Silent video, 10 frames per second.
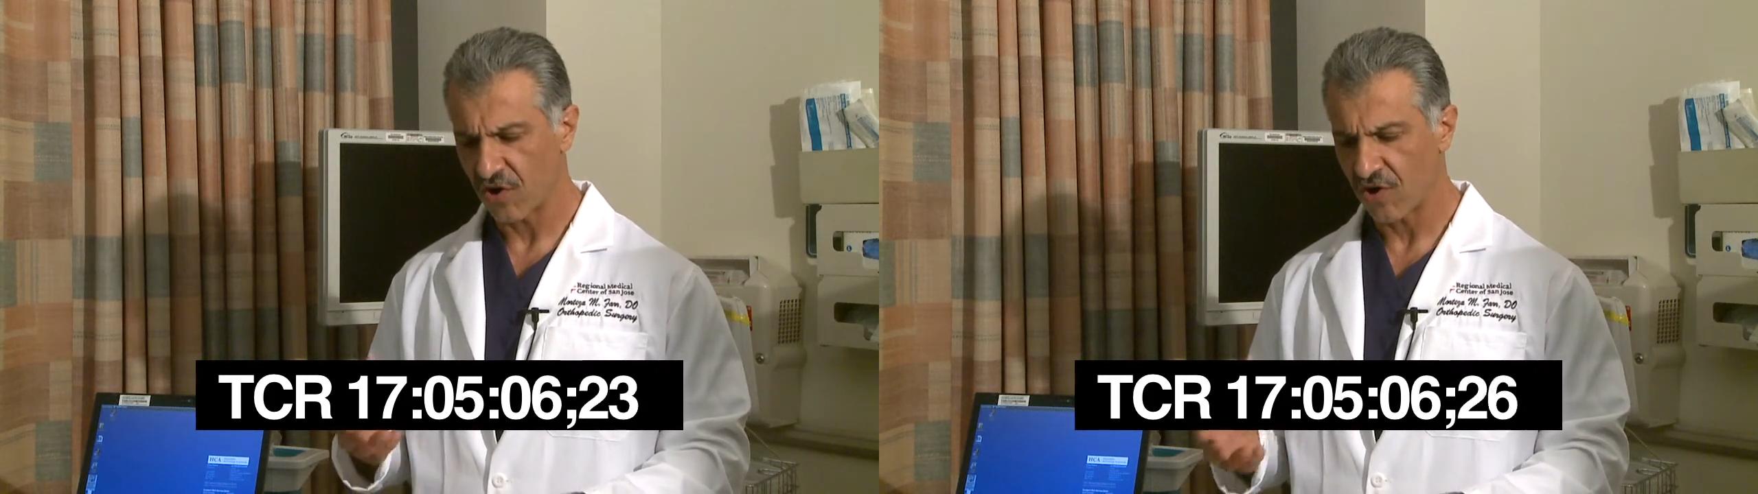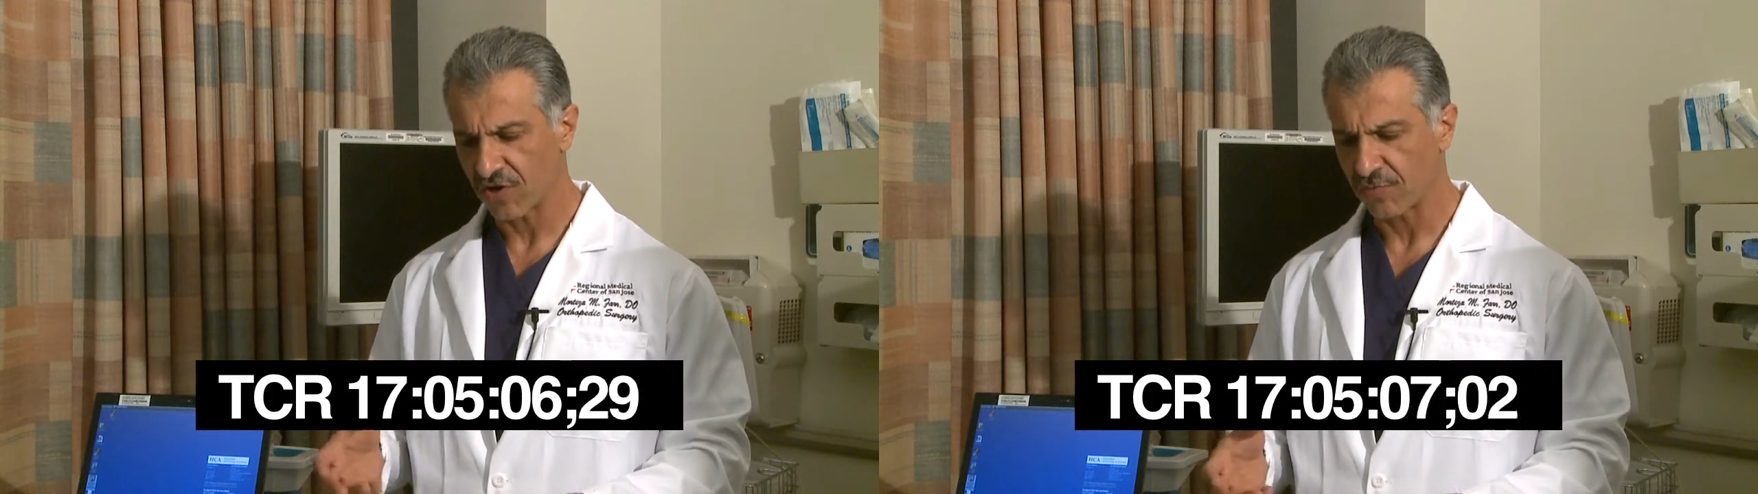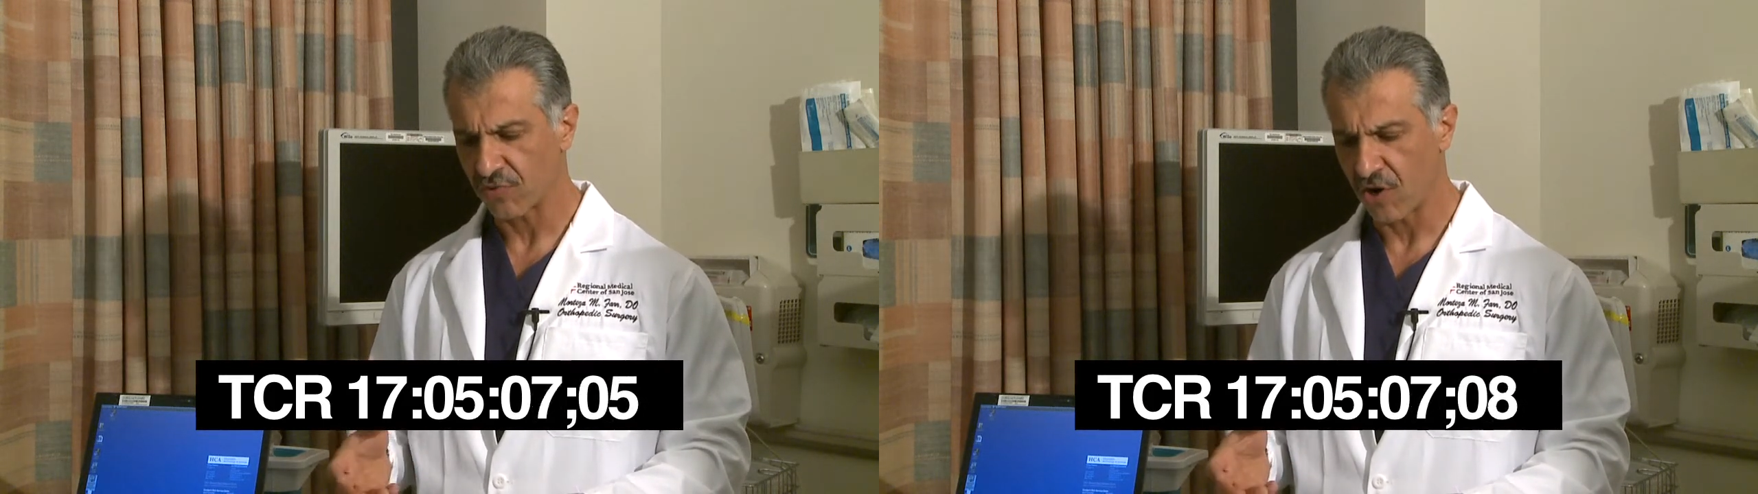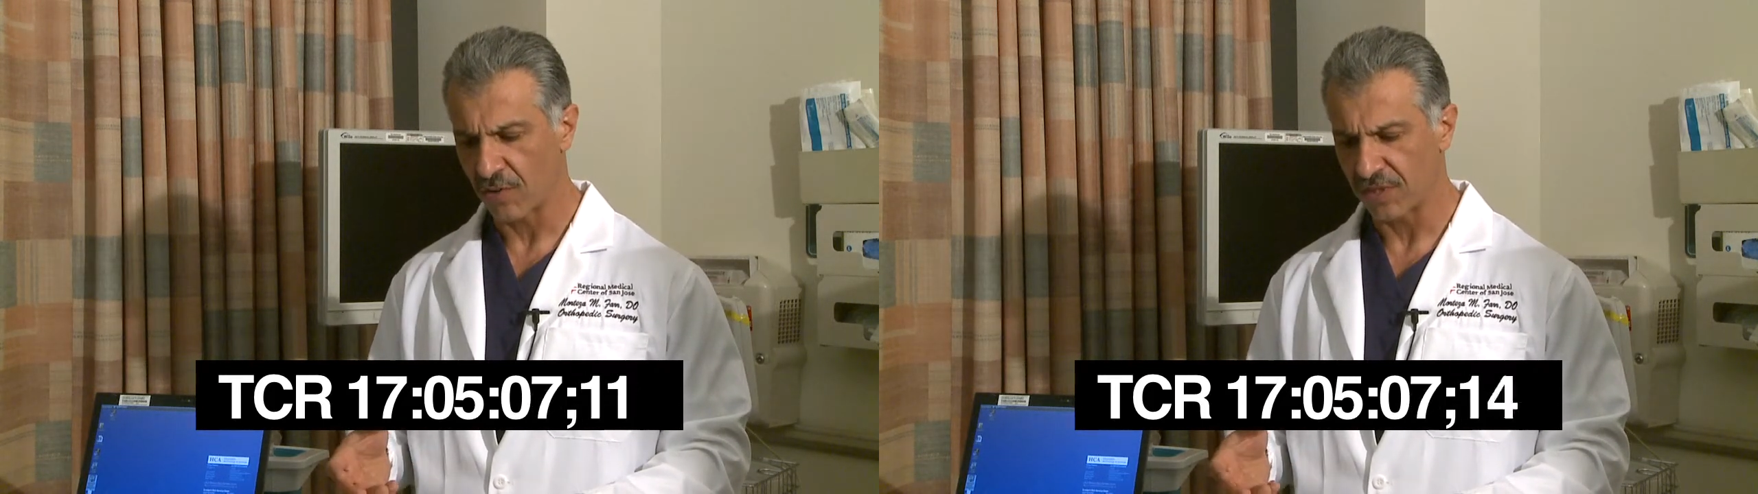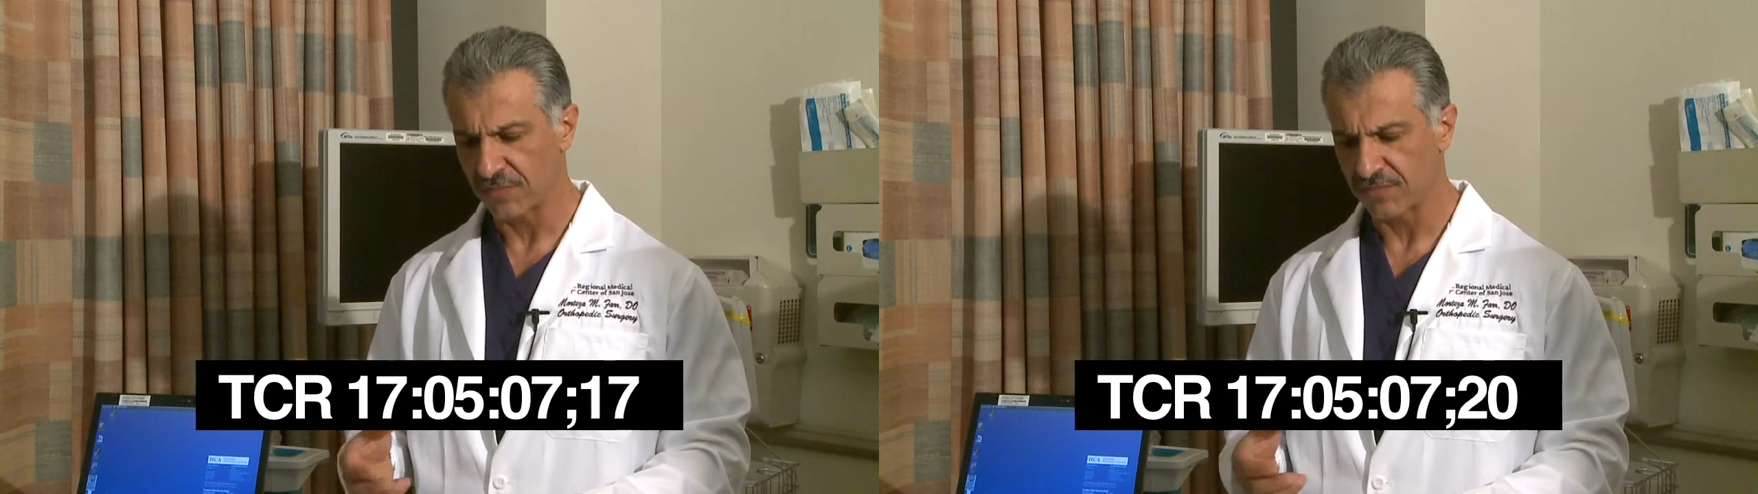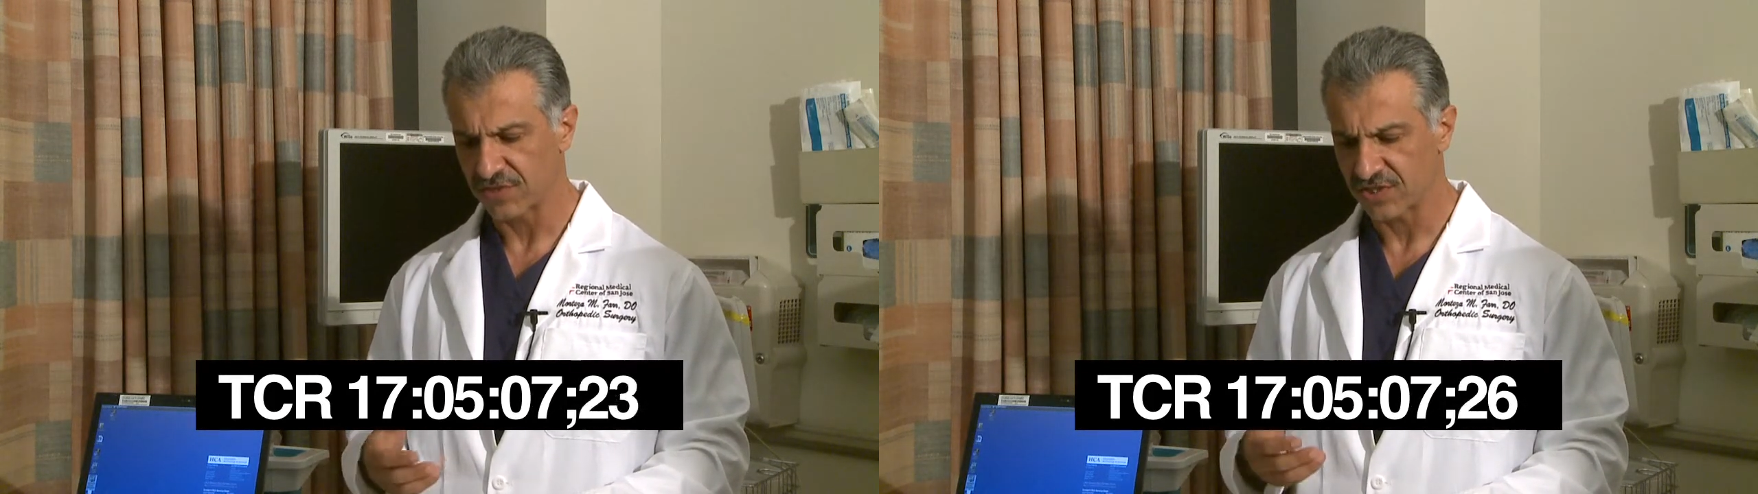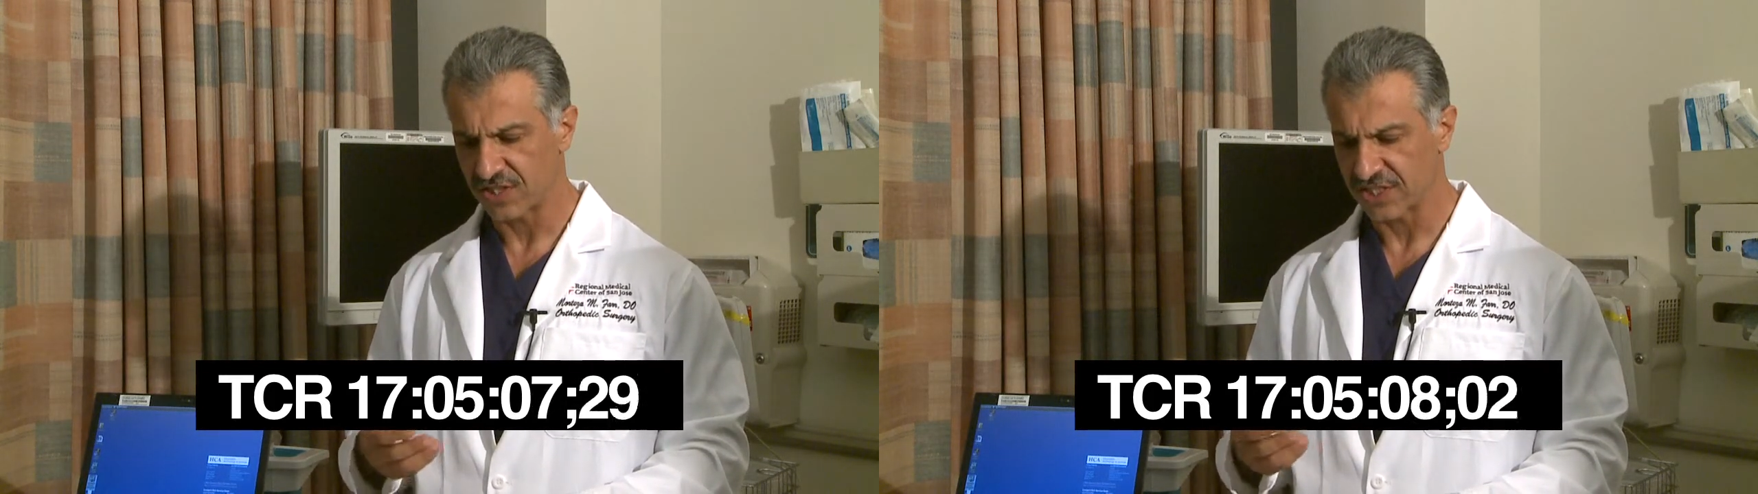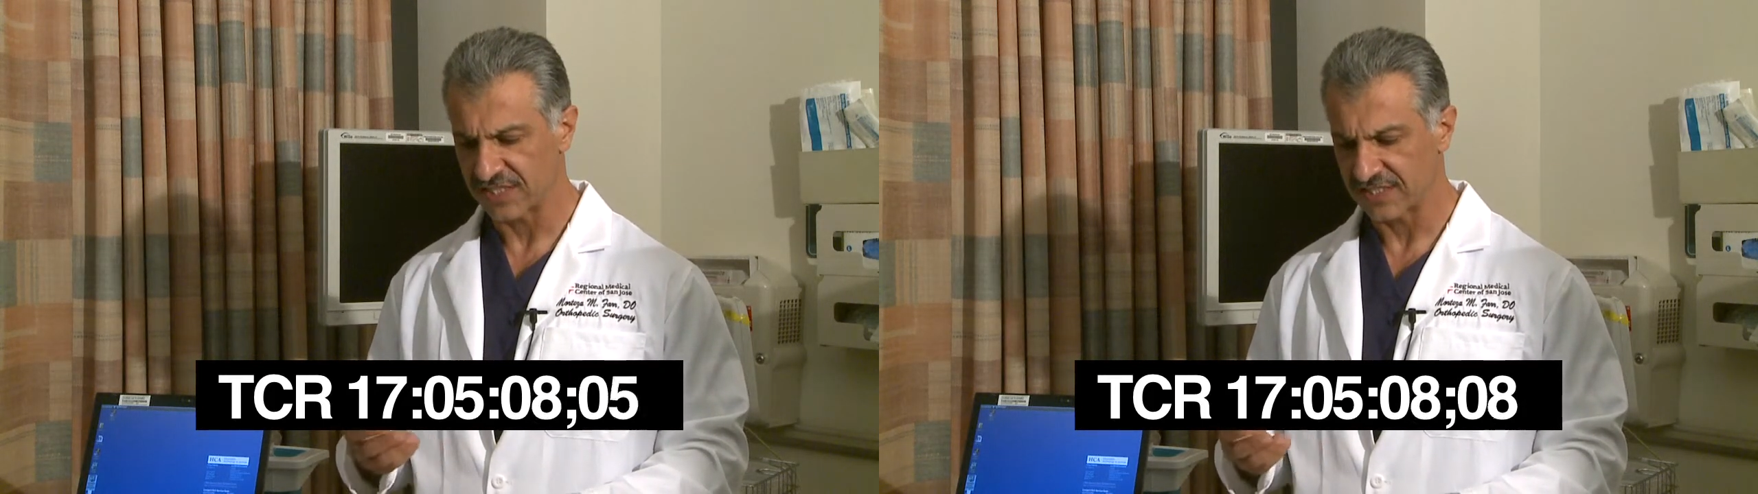other problems
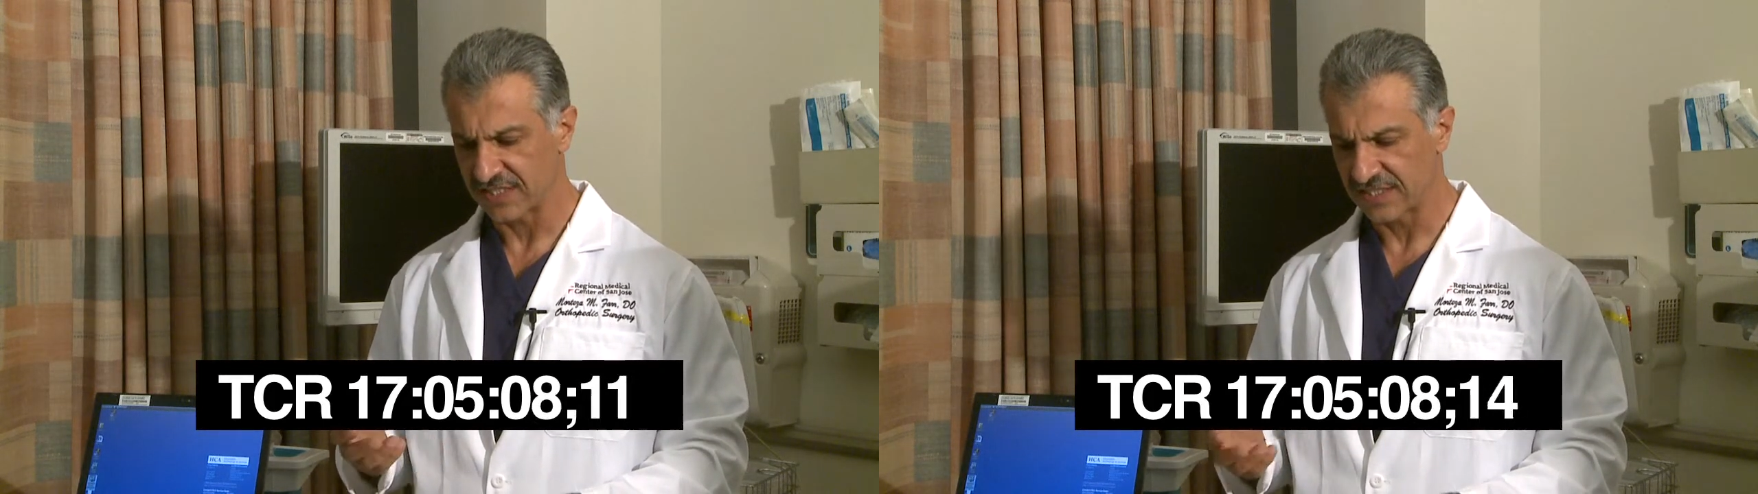such as